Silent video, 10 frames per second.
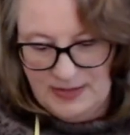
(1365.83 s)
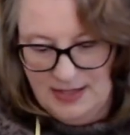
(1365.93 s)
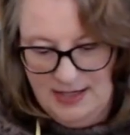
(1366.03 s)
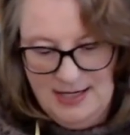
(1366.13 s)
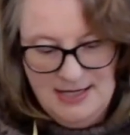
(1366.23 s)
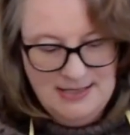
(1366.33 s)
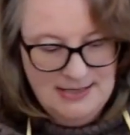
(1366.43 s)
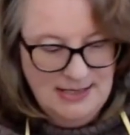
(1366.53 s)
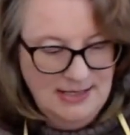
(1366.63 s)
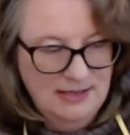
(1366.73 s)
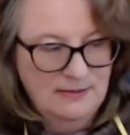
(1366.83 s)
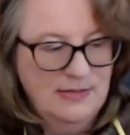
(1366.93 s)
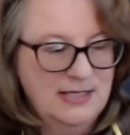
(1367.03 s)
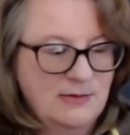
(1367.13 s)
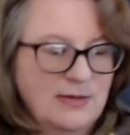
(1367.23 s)
And
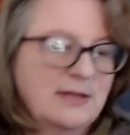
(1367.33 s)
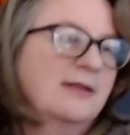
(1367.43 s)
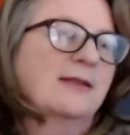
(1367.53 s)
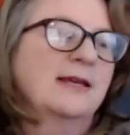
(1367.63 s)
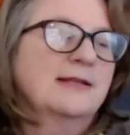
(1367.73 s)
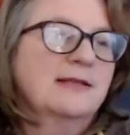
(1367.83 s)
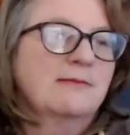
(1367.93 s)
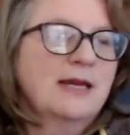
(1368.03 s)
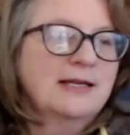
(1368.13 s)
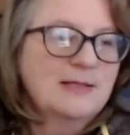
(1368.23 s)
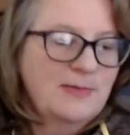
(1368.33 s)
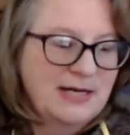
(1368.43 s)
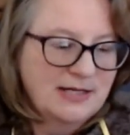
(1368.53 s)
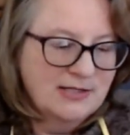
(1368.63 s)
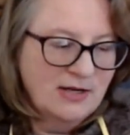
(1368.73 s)
it's one of the things that makes
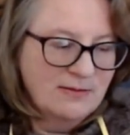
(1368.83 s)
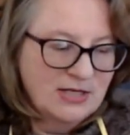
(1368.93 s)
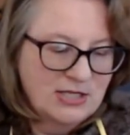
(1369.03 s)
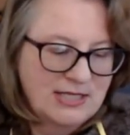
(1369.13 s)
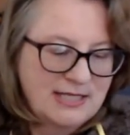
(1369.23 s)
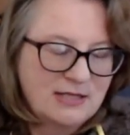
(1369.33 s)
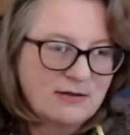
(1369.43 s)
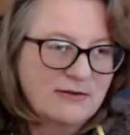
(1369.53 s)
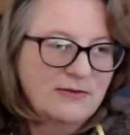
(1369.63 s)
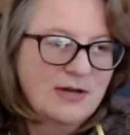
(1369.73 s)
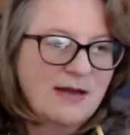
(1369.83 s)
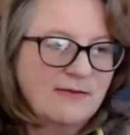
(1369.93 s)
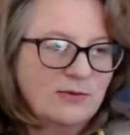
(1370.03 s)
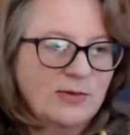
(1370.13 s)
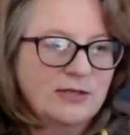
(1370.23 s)
spinning so much easier if you have a
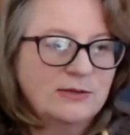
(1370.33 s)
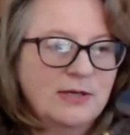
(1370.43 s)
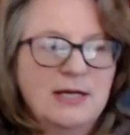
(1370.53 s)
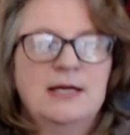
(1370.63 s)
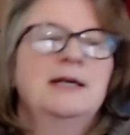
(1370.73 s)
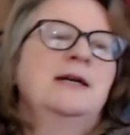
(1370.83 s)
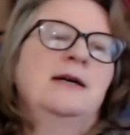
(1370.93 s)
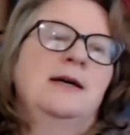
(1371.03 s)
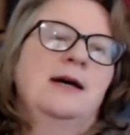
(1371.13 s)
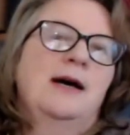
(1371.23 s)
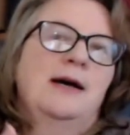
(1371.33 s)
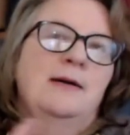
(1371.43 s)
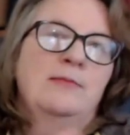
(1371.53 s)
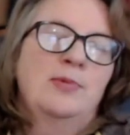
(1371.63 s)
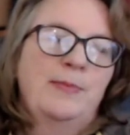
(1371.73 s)
well
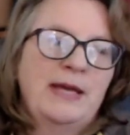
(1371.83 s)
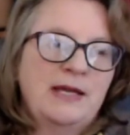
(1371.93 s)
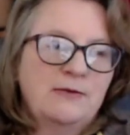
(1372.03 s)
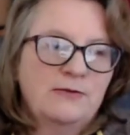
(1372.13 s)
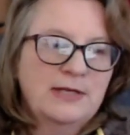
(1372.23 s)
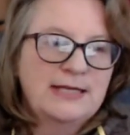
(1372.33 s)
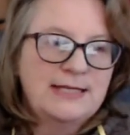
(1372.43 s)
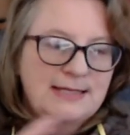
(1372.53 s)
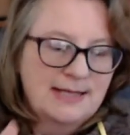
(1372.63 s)
prepared fleece.